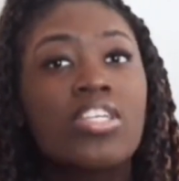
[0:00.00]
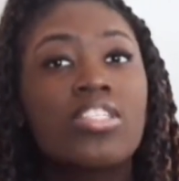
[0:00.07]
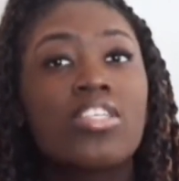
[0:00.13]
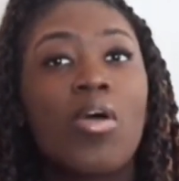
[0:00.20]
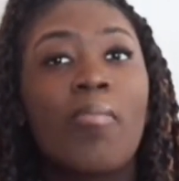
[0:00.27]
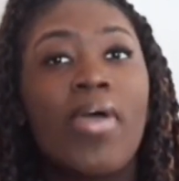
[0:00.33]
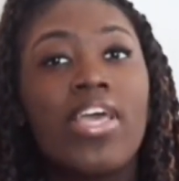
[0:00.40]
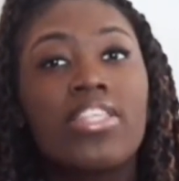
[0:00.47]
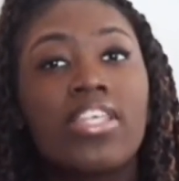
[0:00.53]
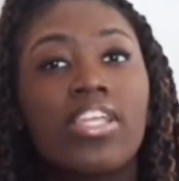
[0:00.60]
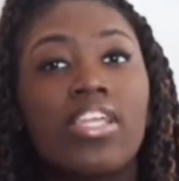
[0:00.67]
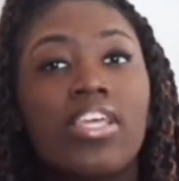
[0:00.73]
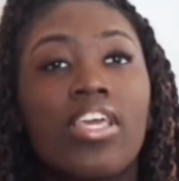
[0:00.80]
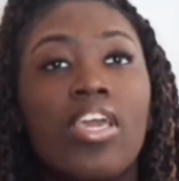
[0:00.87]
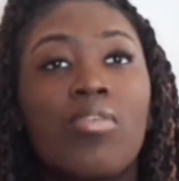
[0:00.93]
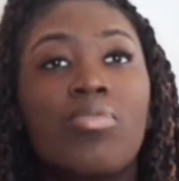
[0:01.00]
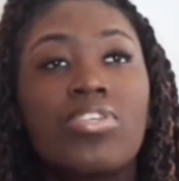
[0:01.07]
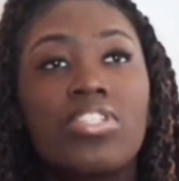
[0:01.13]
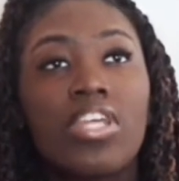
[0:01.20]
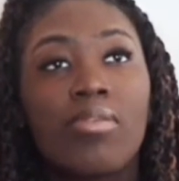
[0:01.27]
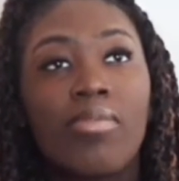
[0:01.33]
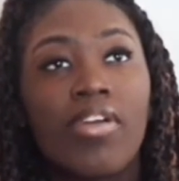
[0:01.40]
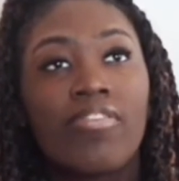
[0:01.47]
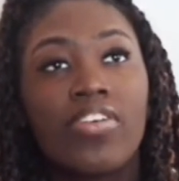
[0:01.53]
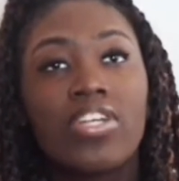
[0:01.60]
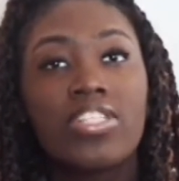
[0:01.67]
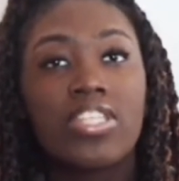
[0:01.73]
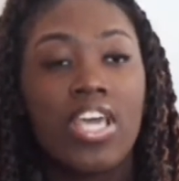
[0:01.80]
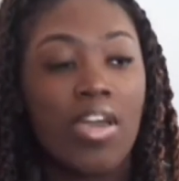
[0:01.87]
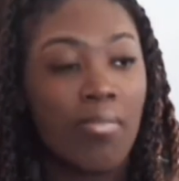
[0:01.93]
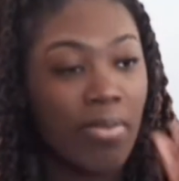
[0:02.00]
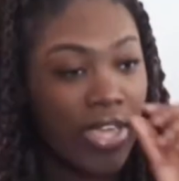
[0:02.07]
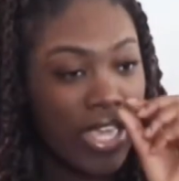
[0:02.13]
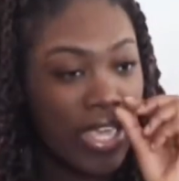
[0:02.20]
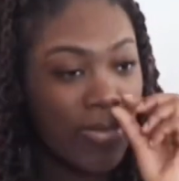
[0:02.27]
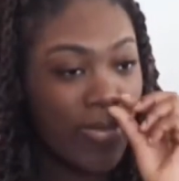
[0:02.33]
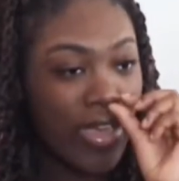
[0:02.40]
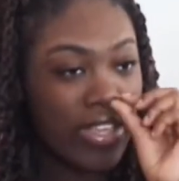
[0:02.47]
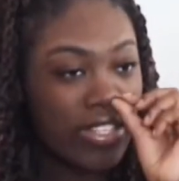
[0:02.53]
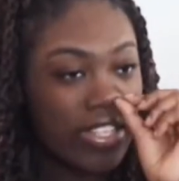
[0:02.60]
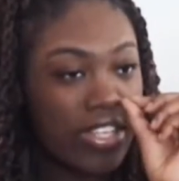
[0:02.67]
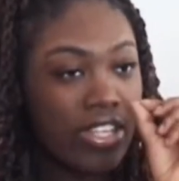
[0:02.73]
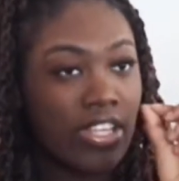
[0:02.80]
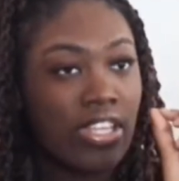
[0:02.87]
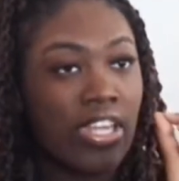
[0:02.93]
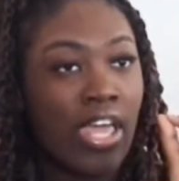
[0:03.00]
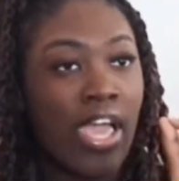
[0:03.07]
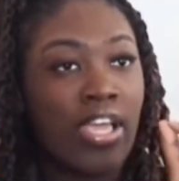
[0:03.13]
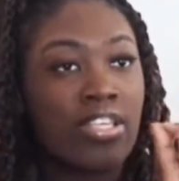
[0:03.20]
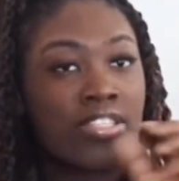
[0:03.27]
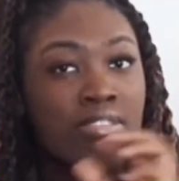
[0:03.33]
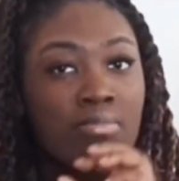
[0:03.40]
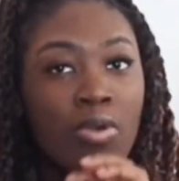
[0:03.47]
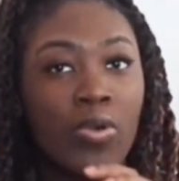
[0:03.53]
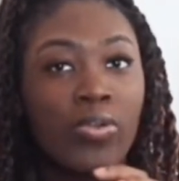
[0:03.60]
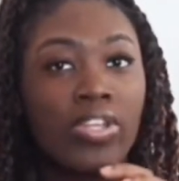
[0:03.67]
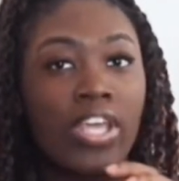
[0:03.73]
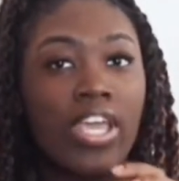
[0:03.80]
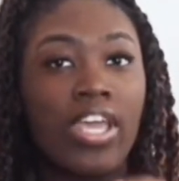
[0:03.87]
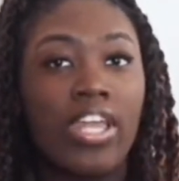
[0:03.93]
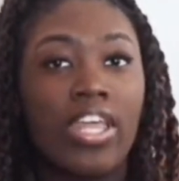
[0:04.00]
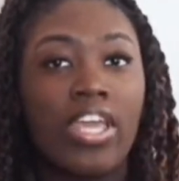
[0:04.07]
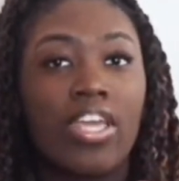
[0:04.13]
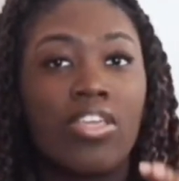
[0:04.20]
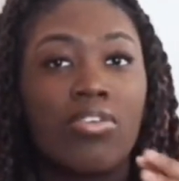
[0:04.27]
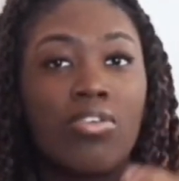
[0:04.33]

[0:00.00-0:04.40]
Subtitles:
So basically, it wasn't like my first time, but he basically like smoked it, and then,